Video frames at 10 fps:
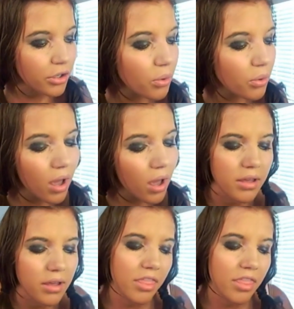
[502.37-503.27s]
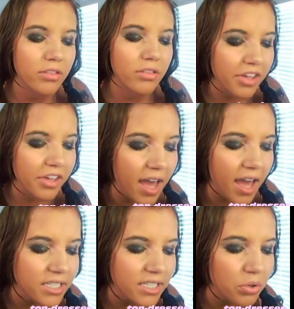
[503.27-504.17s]
the
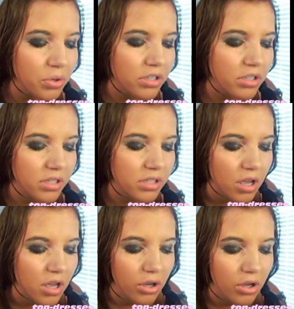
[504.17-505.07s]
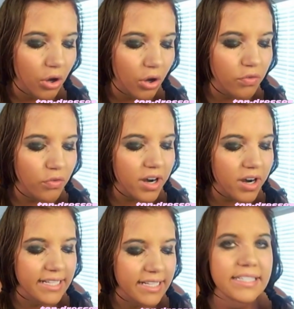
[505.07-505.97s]
look that high school girls go
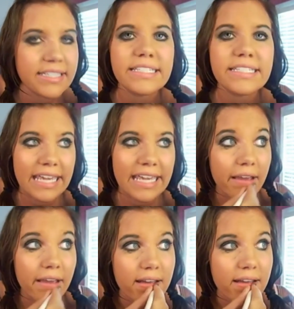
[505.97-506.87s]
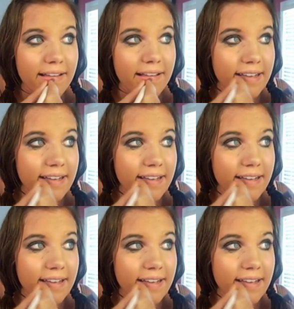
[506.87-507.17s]
for is sticky.